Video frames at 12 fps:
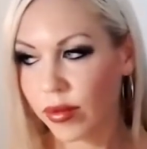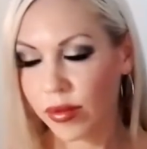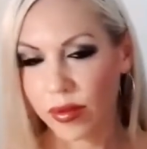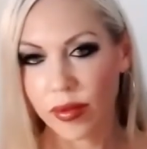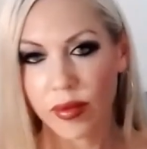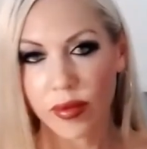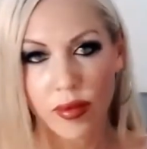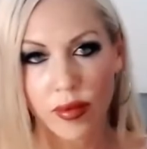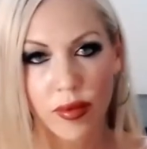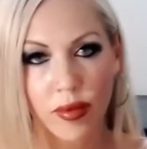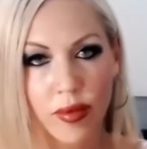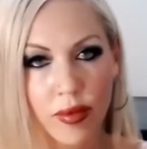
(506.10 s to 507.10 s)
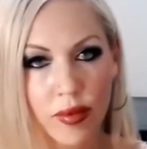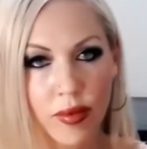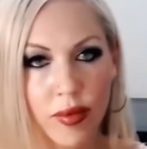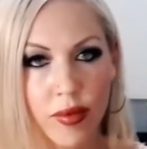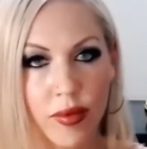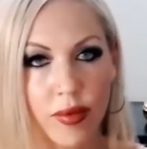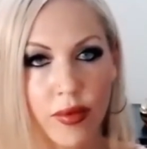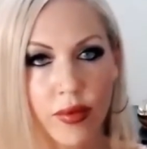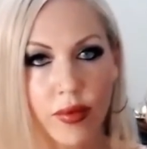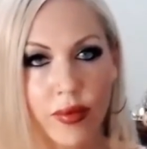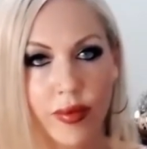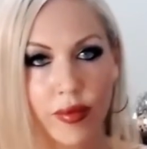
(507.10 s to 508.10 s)

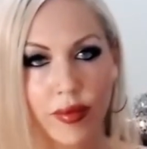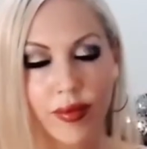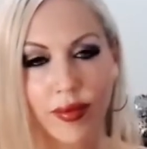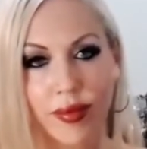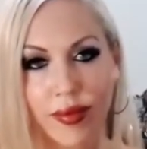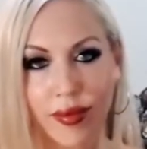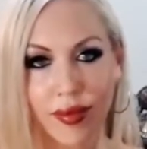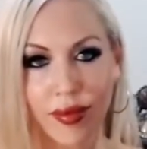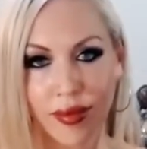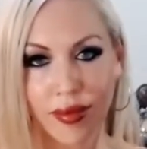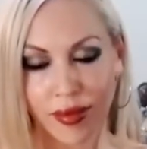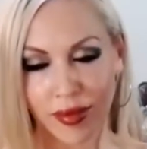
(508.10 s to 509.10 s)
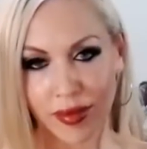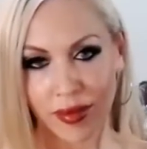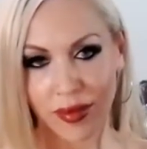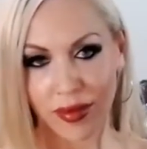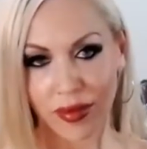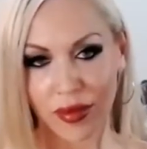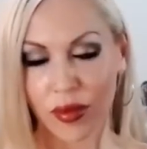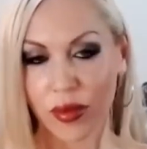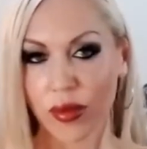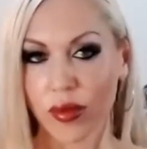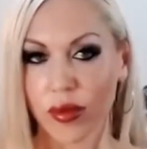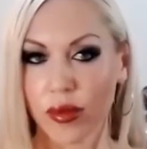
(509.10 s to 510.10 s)

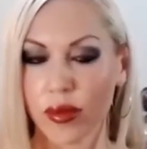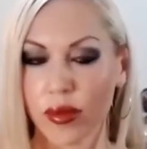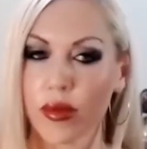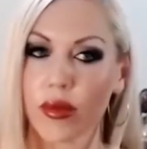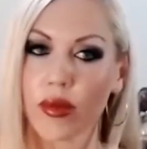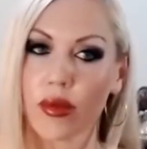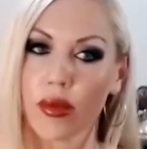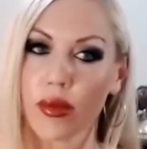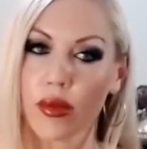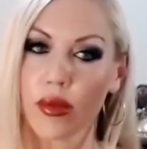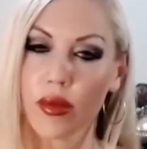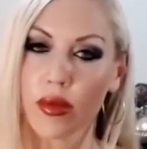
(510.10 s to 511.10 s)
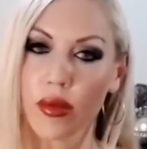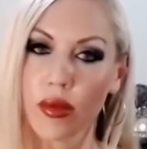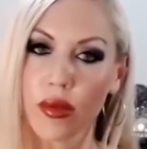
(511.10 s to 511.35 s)
(silent)